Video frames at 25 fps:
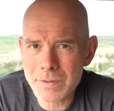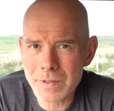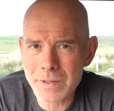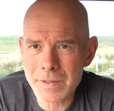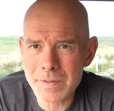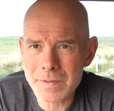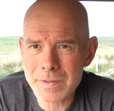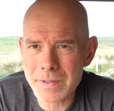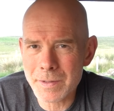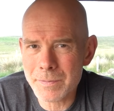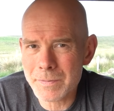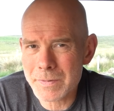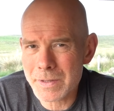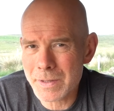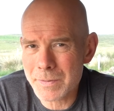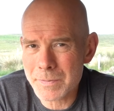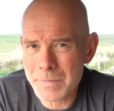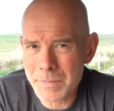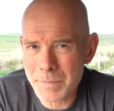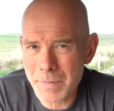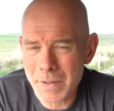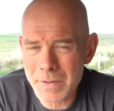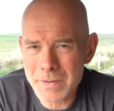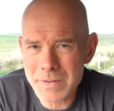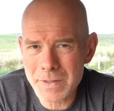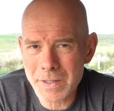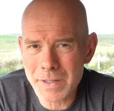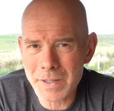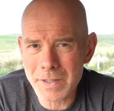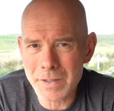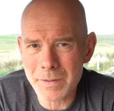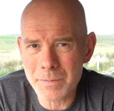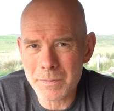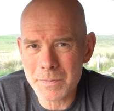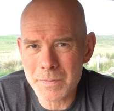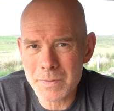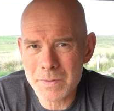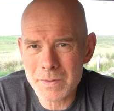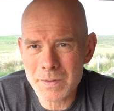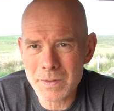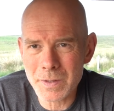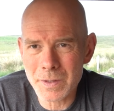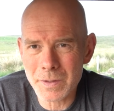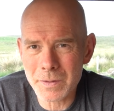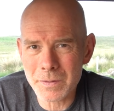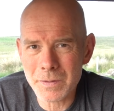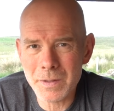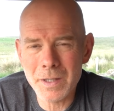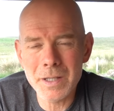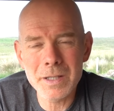and sometimes motorhomes, so